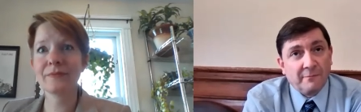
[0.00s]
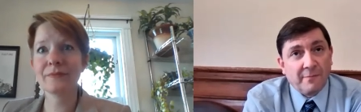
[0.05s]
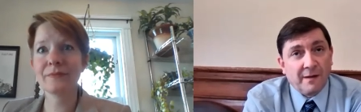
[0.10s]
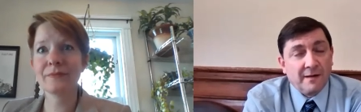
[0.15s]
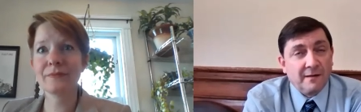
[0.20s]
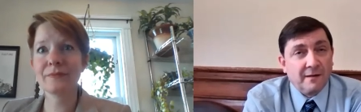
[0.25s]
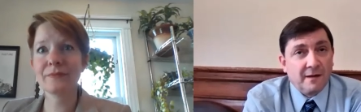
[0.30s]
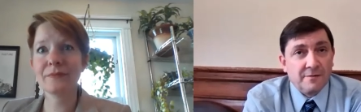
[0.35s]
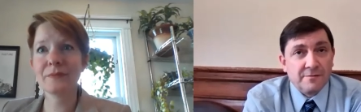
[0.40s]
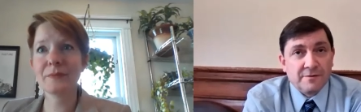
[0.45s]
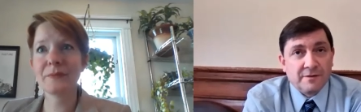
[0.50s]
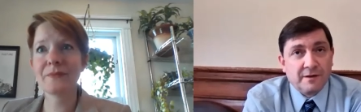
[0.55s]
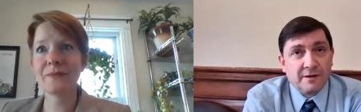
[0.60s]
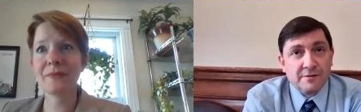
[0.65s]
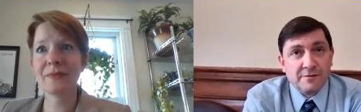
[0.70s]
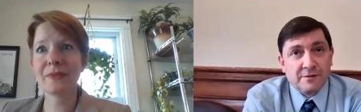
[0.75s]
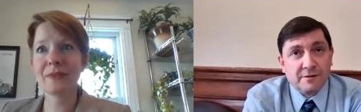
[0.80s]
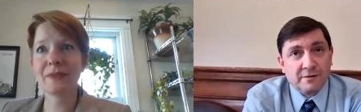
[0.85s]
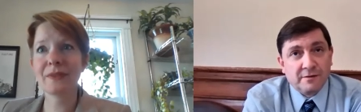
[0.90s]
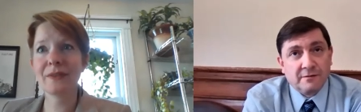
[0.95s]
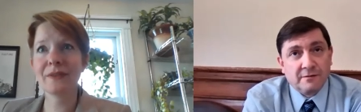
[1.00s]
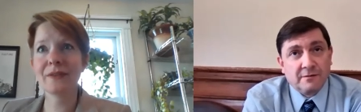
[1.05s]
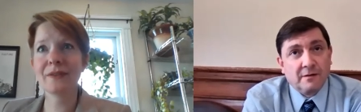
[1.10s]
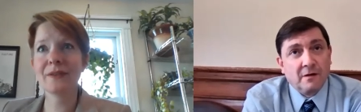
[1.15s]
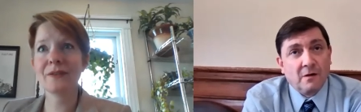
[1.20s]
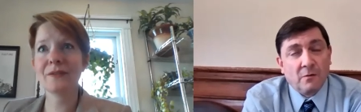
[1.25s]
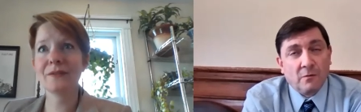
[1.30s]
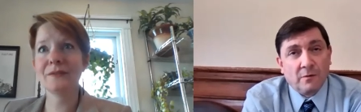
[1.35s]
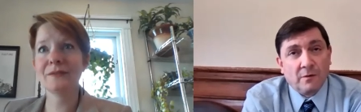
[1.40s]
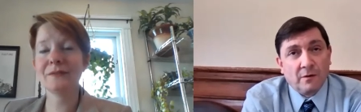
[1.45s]
Speaker 1: the Maine legislature
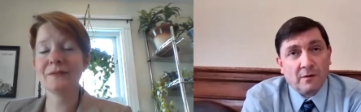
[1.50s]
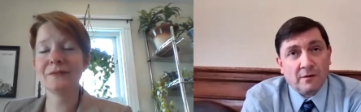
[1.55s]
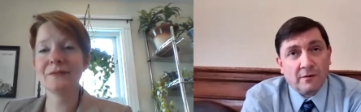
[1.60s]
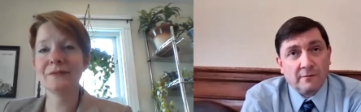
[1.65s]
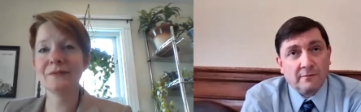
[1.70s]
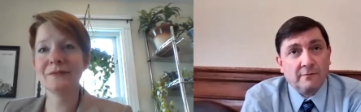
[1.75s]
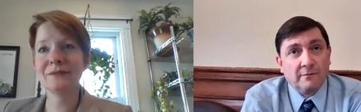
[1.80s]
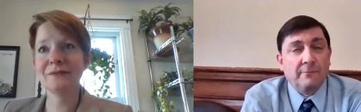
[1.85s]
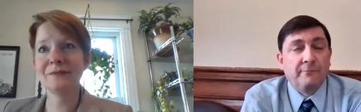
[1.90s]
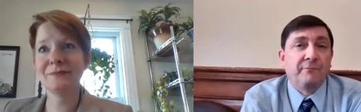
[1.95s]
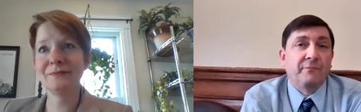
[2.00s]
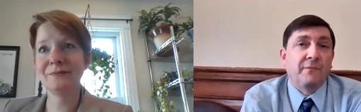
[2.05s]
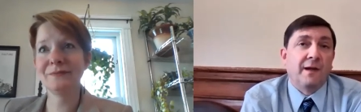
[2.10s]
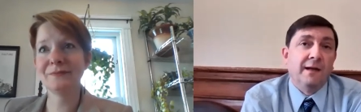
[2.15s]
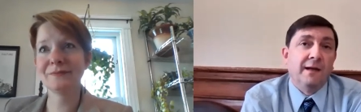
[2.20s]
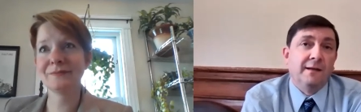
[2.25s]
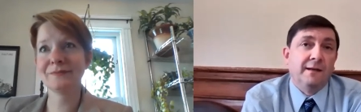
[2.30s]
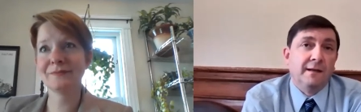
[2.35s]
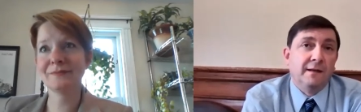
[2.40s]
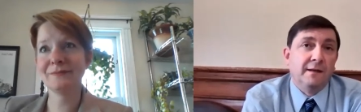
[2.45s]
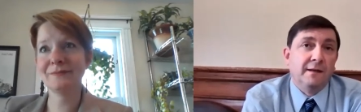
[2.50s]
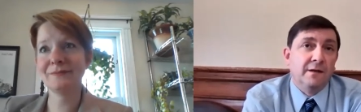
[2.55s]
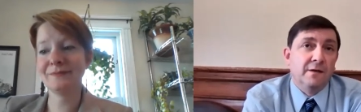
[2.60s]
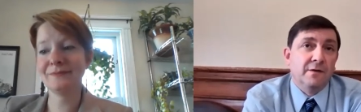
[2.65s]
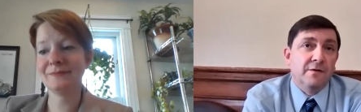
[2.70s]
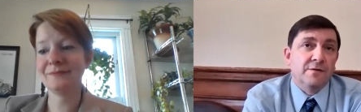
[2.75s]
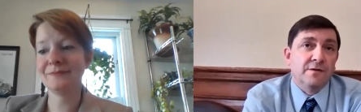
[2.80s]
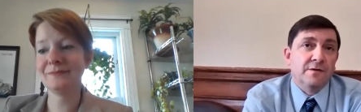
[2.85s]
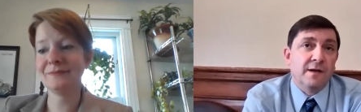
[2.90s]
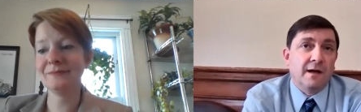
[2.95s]
going on 18
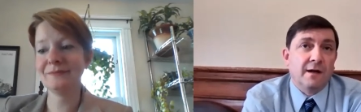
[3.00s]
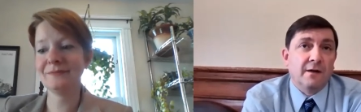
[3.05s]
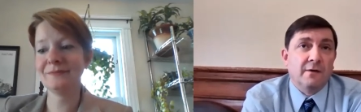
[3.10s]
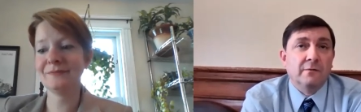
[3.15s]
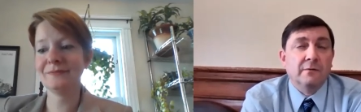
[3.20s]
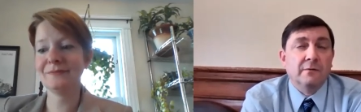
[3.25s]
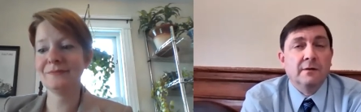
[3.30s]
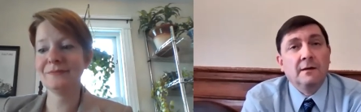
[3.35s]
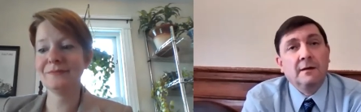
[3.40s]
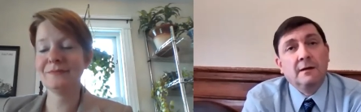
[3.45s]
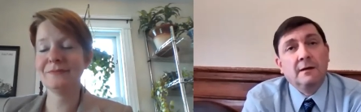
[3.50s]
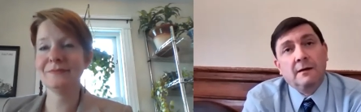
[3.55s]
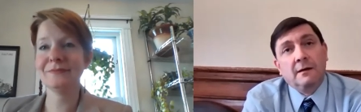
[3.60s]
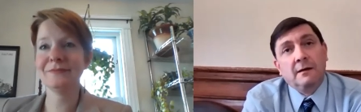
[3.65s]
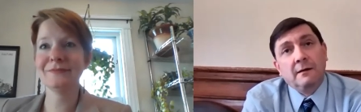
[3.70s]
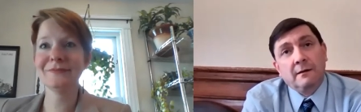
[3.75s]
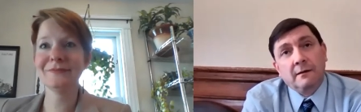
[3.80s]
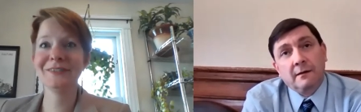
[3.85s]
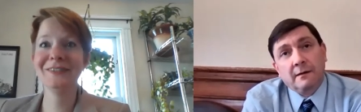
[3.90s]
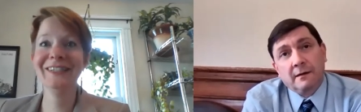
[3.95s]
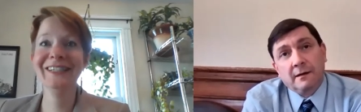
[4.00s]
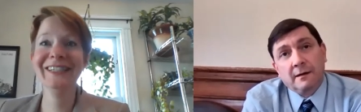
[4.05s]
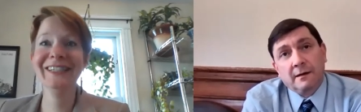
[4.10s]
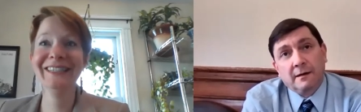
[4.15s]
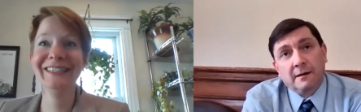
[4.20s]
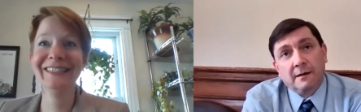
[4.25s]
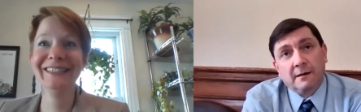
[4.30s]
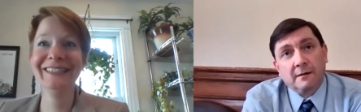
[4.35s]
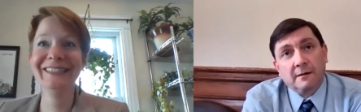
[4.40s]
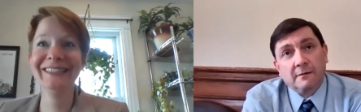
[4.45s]
years now.
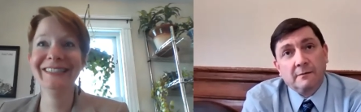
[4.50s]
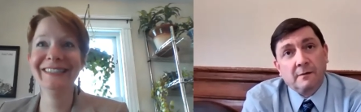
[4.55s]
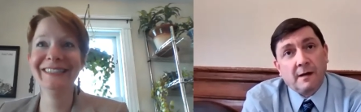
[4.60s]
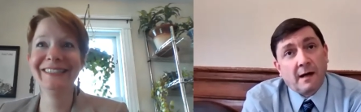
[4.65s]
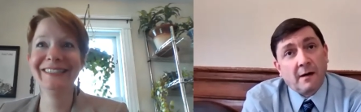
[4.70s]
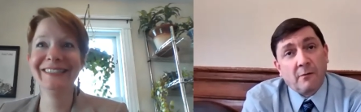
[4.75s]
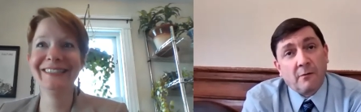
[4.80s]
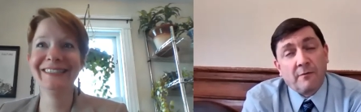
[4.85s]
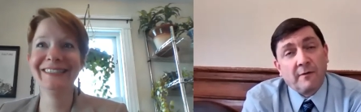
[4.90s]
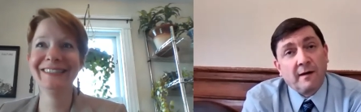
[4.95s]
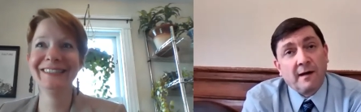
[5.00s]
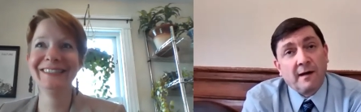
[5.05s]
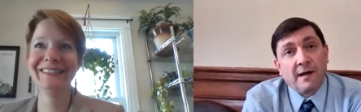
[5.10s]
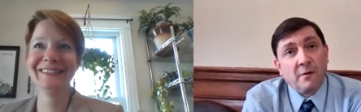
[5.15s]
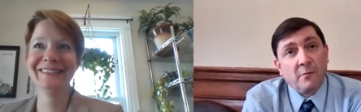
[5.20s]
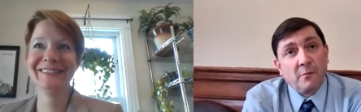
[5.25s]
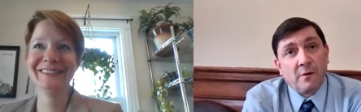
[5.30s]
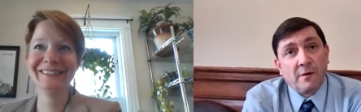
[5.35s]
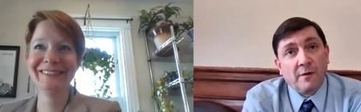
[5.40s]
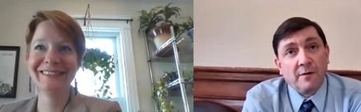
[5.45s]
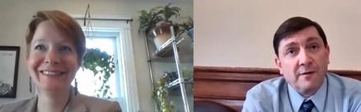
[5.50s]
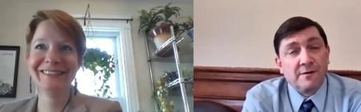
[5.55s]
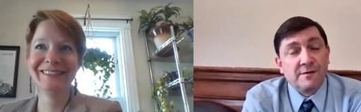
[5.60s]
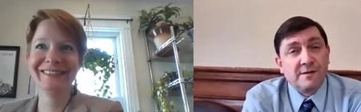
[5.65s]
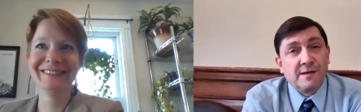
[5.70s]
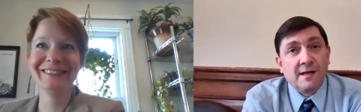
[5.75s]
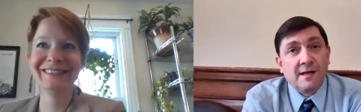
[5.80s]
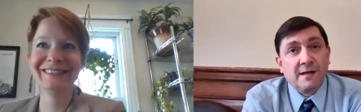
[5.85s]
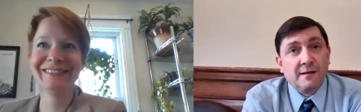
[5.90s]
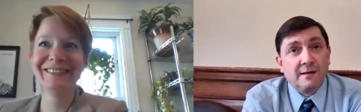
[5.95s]
And I don't think anyone in the
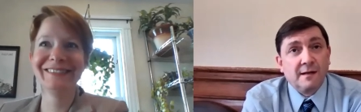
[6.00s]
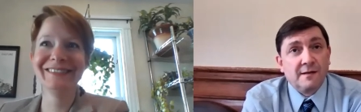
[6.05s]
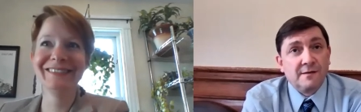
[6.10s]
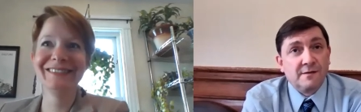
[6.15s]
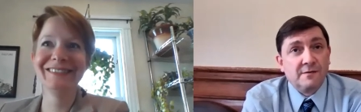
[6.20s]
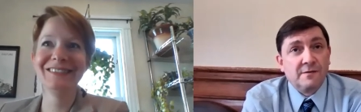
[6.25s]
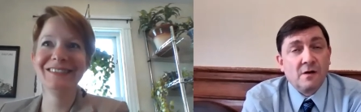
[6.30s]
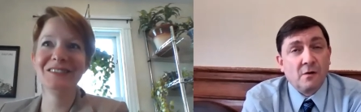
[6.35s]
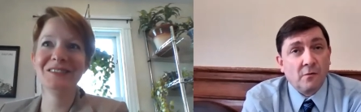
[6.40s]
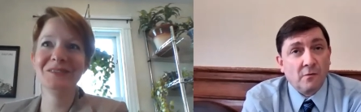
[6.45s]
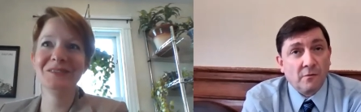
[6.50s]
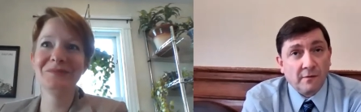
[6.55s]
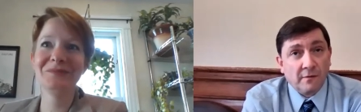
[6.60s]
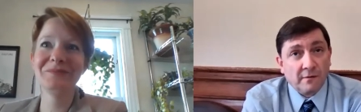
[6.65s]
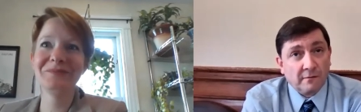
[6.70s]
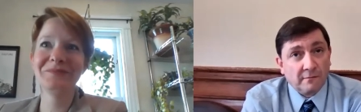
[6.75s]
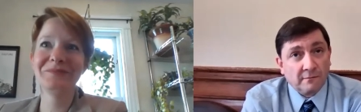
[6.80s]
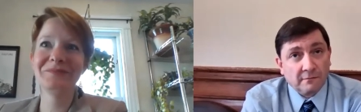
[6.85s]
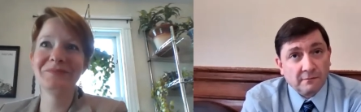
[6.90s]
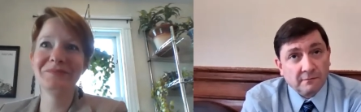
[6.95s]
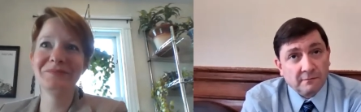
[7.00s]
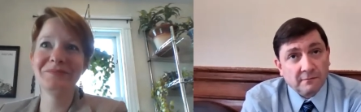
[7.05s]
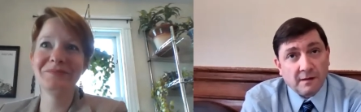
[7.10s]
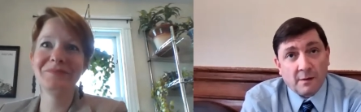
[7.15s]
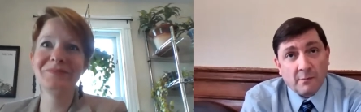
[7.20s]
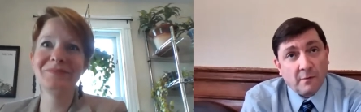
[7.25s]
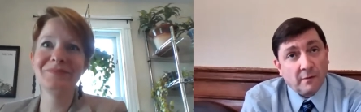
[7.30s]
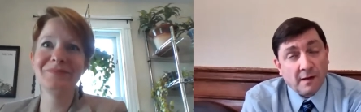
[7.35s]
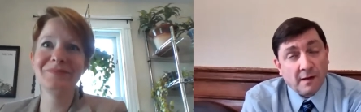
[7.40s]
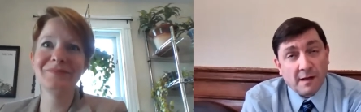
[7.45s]
state doesn't know that I'm
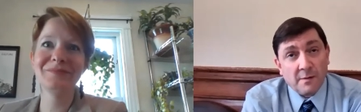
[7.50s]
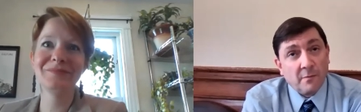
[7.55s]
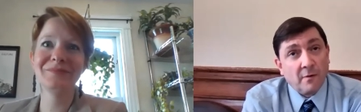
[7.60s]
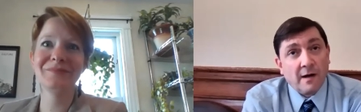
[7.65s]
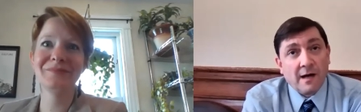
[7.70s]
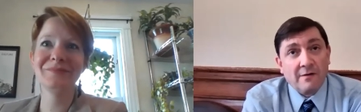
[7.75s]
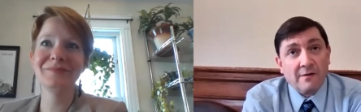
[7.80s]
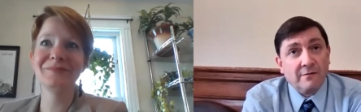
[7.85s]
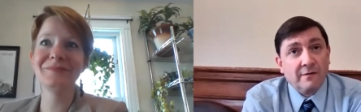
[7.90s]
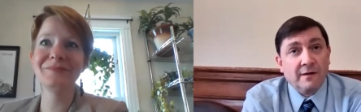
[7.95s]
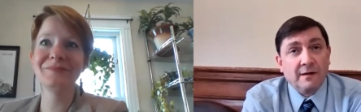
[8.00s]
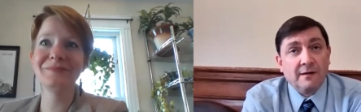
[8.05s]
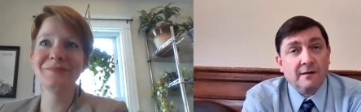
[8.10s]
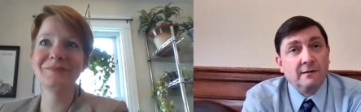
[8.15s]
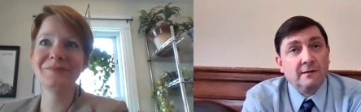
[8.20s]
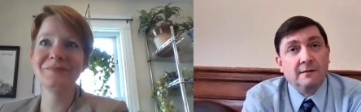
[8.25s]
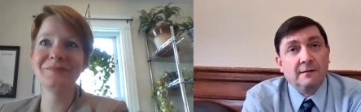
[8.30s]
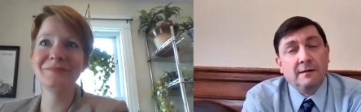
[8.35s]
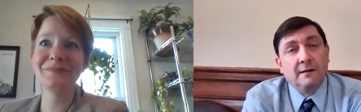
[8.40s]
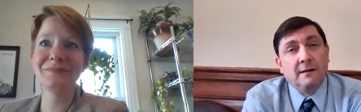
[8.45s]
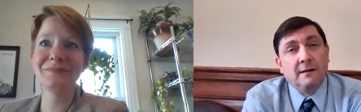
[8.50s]
a labor advocate.